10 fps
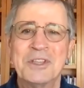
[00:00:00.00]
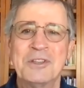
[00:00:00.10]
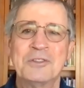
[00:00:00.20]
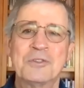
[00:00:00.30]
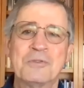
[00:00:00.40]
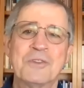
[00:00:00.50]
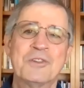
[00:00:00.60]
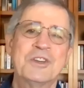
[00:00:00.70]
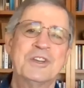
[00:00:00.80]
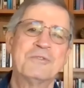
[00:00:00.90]
So
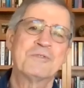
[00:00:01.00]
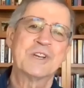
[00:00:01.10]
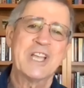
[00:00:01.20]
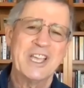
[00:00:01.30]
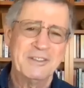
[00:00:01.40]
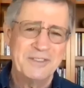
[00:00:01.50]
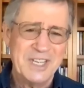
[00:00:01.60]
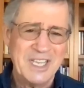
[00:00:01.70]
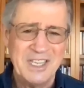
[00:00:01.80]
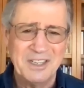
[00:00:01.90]
very different kind of
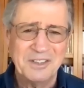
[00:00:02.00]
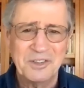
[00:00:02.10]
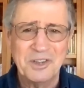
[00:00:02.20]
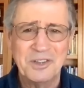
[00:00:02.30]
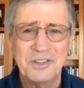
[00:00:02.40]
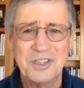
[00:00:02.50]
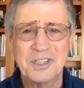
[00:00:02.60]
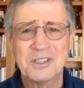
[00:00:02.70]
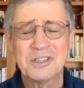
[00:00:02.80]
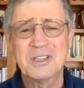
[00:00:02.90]
takes on
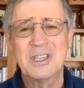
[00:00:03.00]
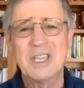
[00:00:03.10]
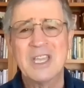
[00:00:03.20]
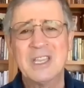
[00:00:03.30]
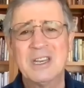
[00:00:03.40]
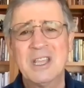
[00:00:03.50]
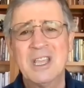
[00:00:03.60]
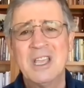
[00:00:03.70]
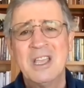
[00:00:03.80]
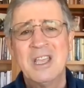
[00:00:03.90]
this. And
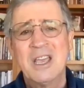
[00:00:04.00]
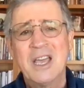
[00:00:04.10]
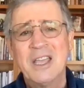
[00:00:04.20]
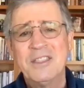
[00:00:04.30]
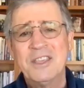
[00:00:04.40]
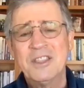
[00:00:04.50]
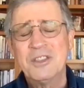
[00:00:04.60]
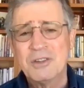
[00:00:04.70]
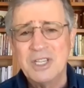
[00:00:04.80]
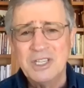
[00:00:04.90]
I think
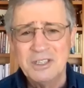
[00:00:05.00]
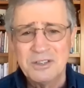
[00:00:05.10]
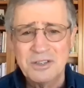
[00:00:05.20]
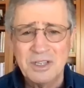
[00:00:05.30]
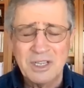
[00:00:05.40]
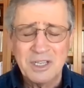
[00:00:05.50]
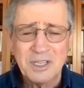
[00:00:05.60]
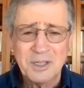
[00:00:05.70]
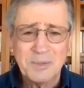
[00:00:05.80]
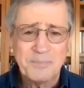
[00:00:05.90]
there is,
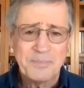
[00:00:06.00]
um,